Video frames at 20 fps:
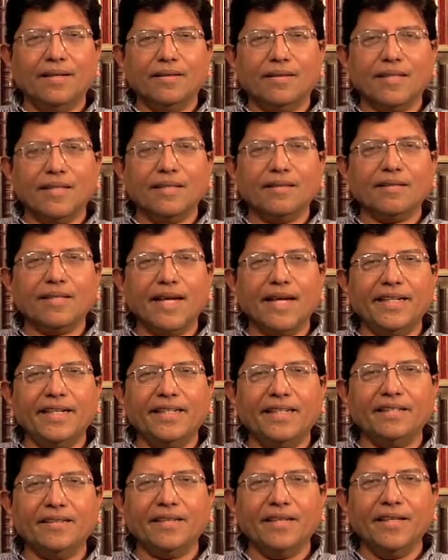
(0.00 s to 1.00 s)
The other side
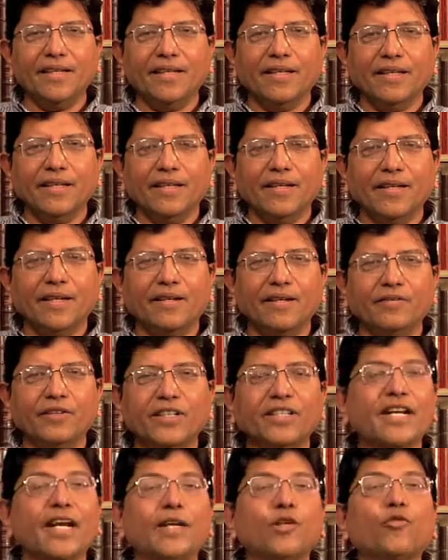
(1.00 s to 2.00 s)
is we
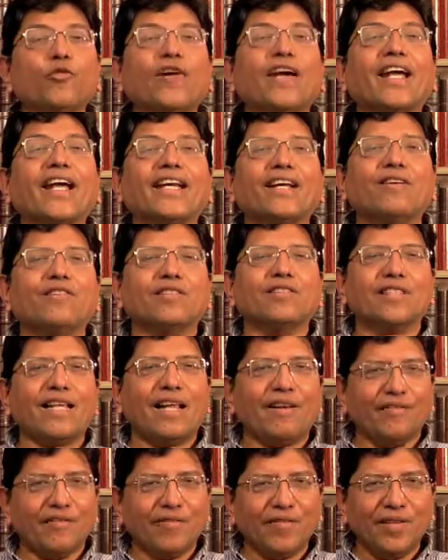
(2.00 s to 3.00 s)
try to forget
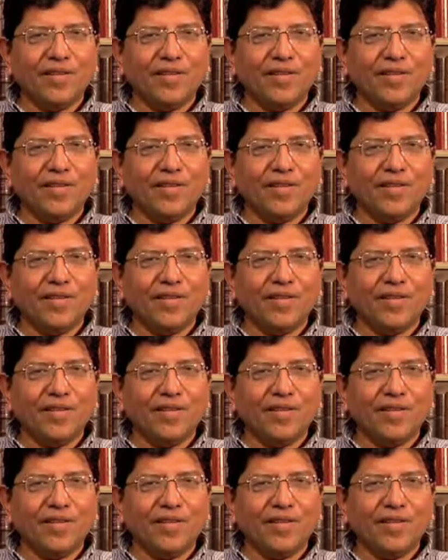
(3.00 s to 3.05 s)
ourselves.